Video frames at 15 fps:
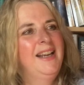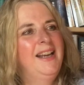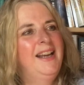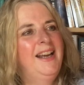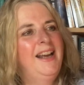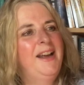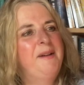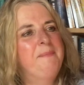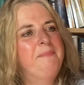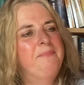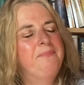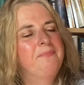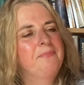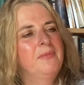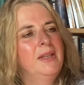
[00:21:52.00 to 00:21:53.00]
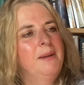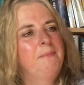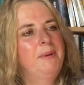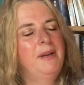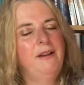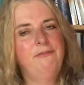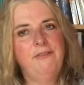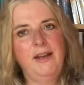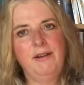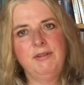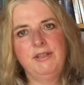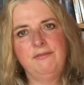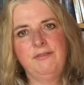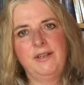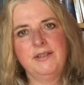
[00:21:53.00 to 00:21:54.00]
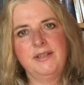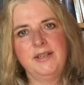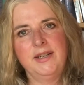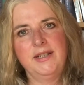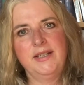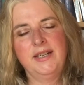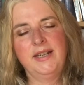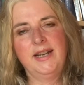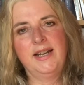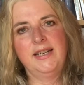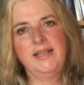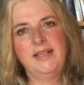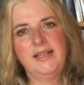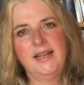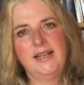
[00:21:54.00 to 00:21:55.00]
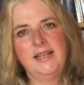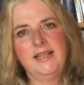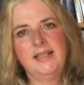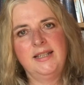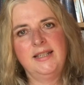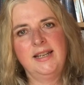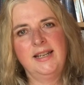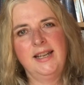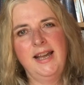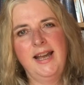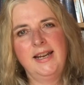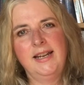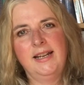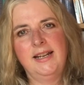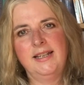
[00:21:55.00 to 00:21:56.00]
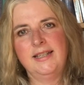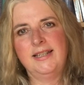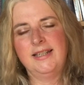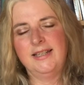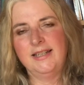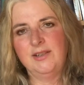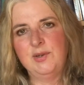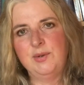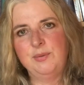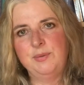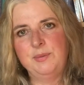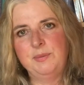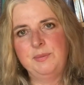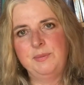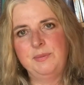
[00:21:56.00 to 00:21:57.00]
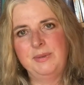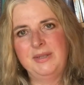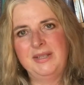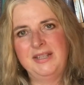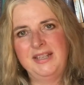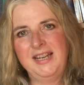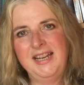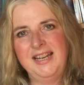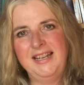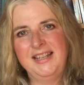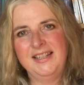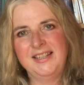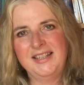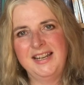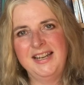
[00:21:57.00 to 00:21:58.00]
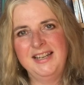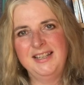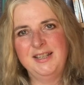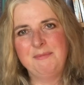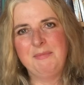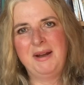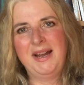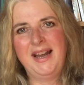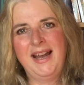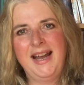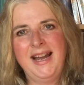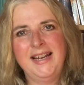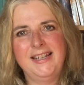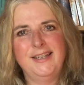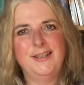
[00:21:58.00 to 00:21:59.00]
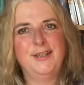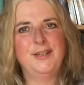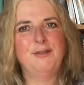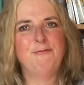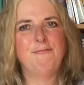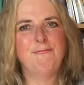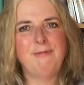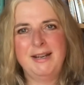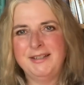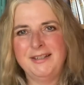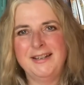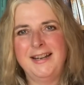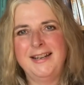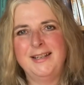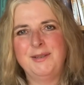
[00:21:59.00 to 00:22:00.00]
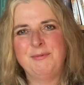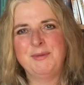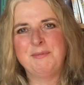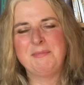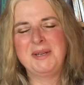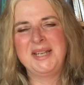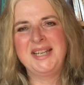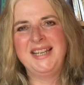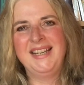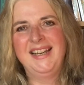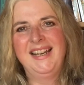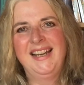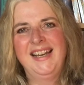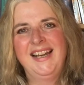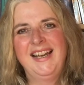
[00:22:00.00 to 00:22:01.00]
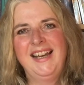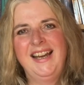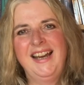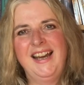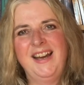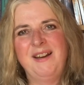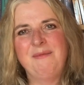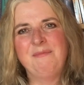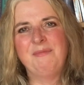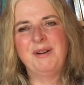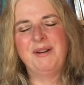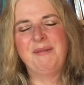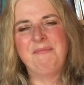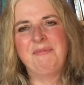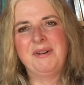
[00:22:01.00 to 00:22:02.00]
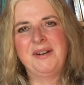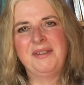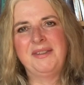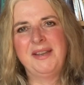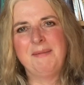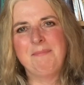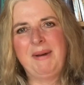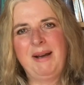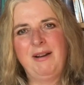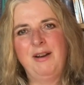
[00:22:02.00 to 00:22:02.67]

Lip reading: But I found it fascinating, and it's again, I can still see the scenes in my head. It still resonates with me when I think back